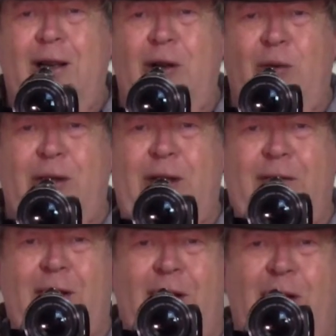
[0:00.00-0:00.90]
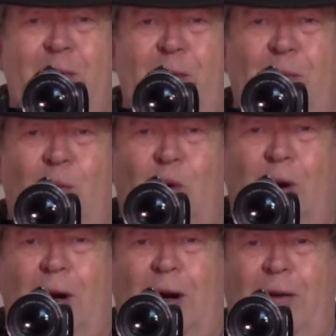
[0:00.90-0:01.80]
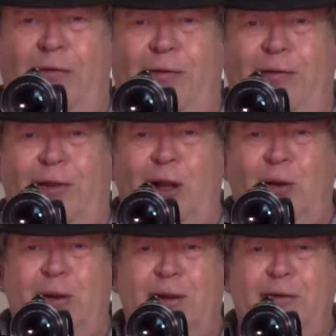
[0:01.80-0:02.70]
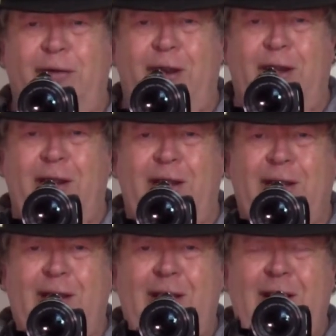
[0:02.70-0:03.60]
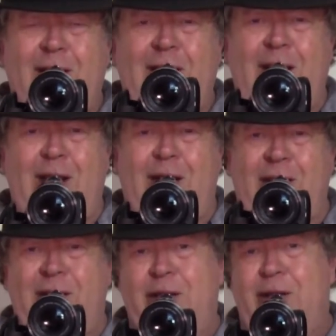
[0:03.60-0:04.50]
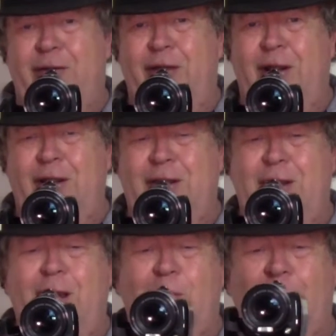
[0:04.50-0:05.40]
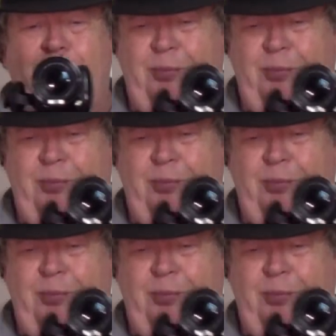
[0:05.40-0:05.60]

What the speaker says: which gives a little bit more float feeling, and yet it's still fairly stable.